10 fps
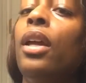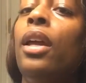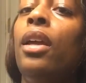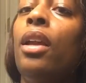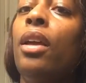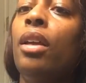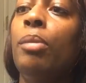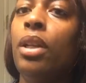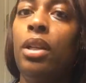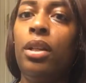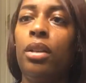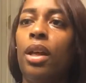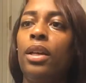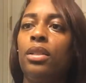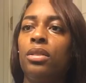and I am getting
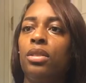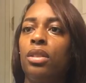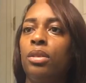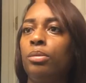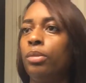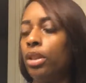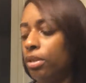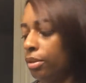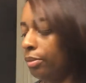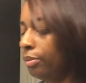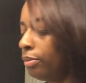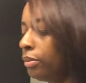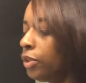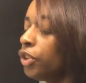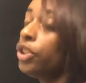like some
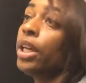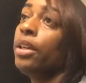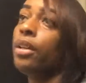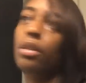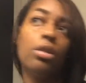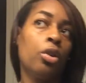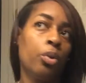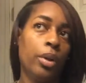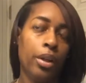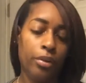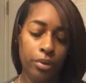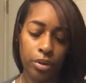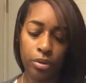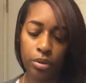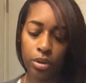shedding or
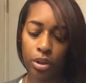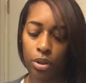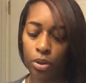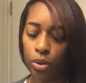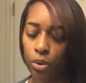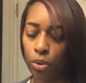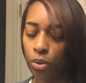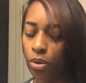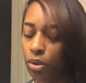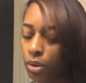whatever, so